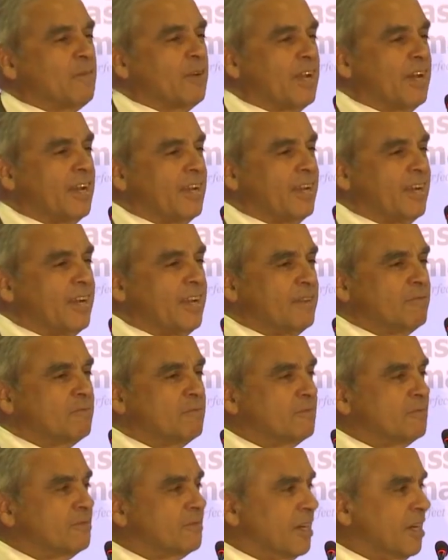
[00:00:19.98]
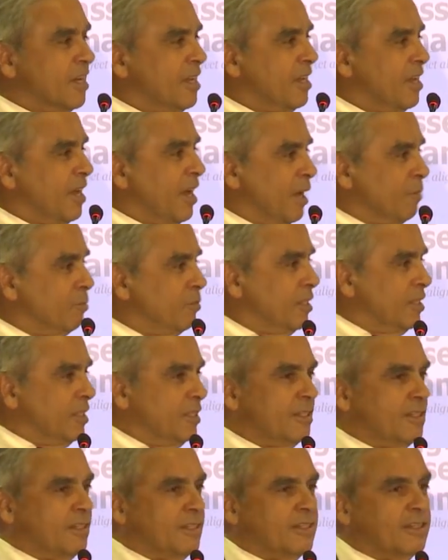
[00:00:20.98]
But I'm very
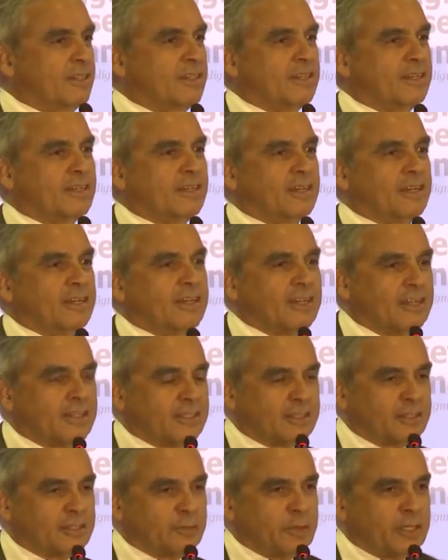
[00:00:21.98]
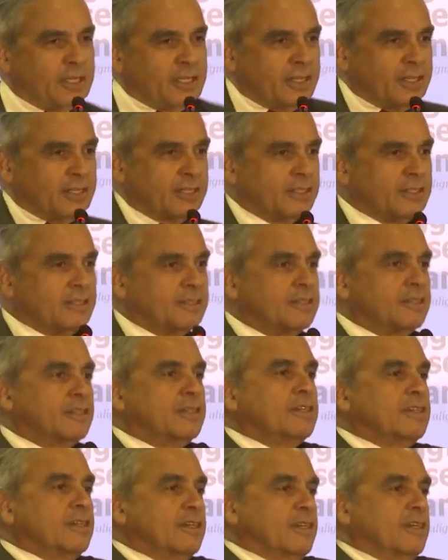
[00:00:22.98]
happy to be here.
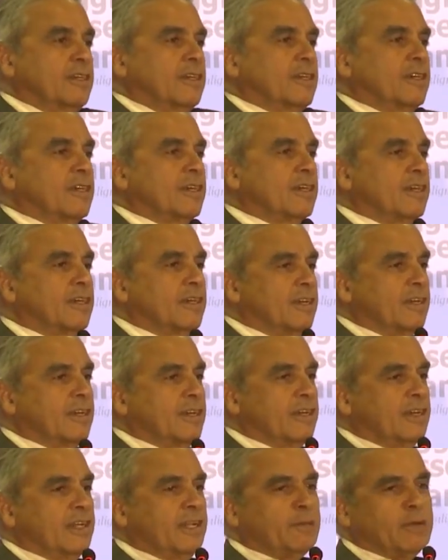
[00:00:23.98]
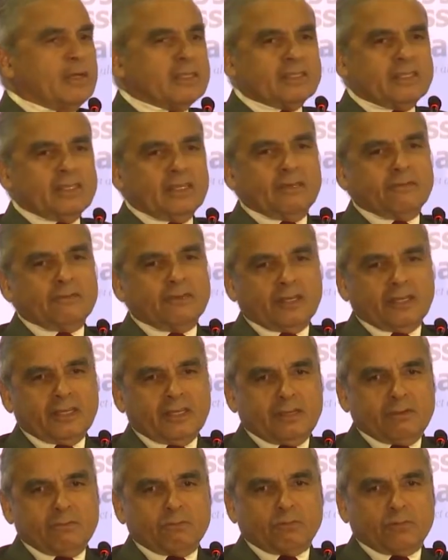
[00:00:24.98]
And I must say, I'm
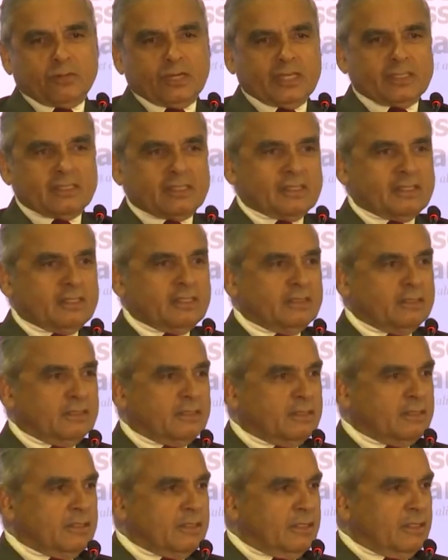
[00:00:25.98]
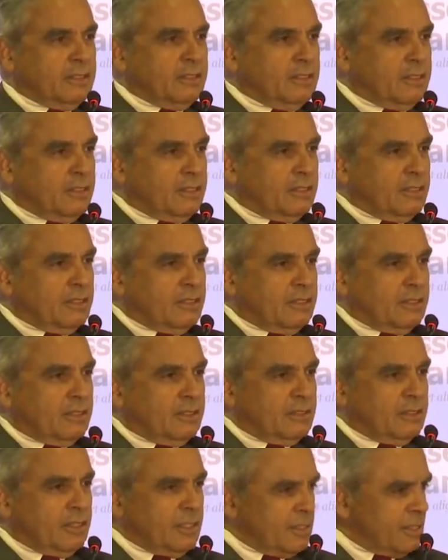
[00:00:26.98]
very impressed.
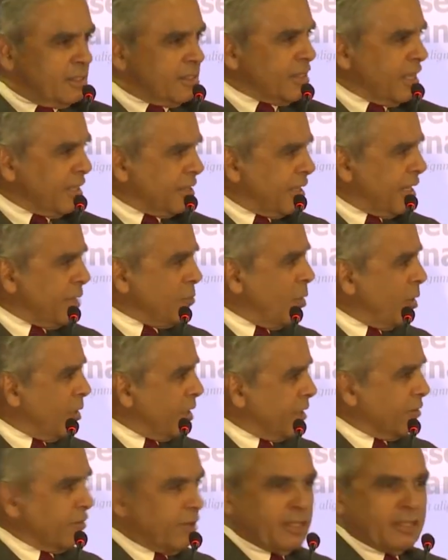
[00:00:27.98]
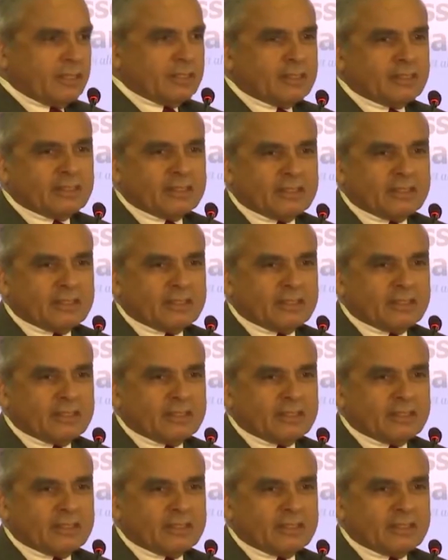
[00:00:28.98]
This is Saturday morning, right?